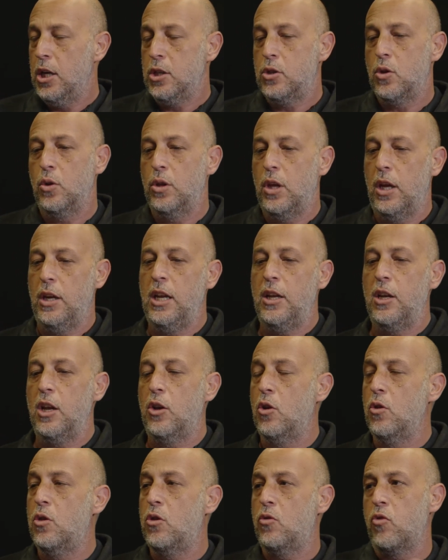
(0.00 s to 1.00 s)
So they
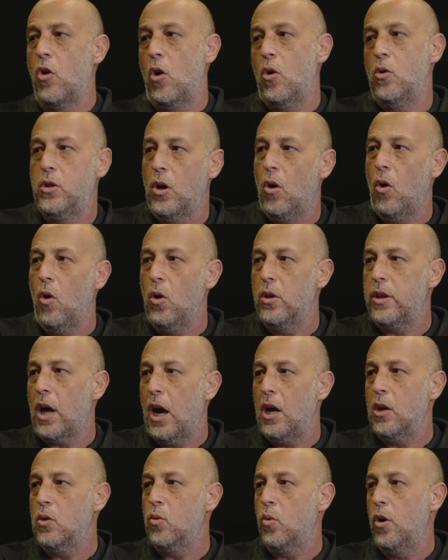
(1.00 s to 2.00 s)
needed to throw the old
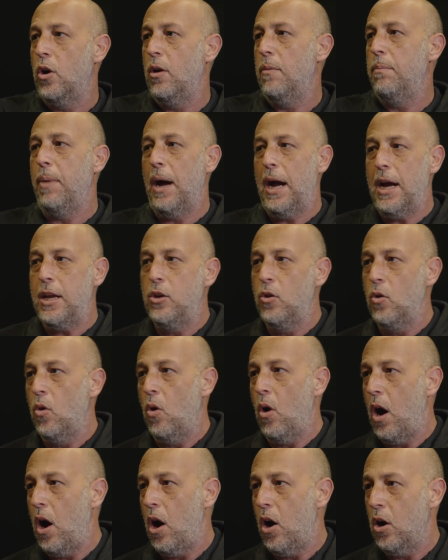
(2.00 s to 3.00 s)
hardware, buy new
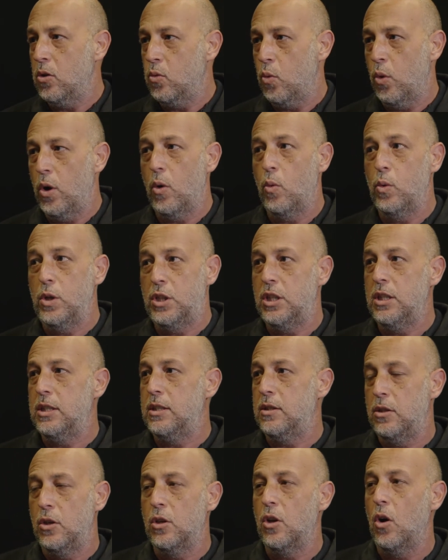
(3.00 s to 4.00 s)
hardware, which is
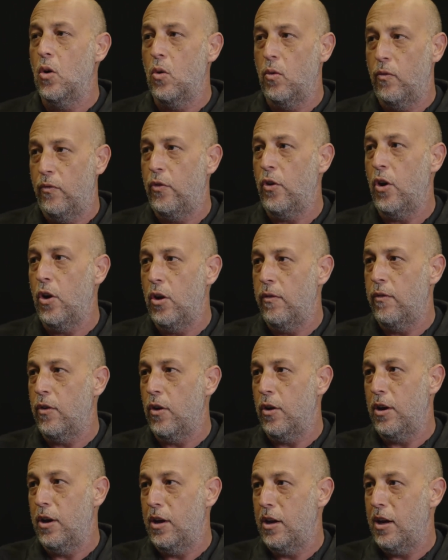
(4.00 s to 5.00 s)
you know very
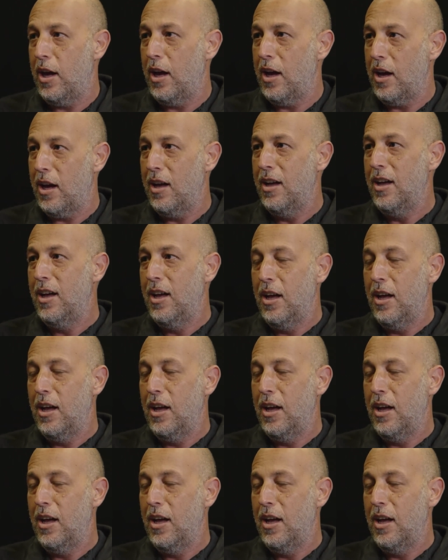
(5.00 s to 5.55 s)
very uh,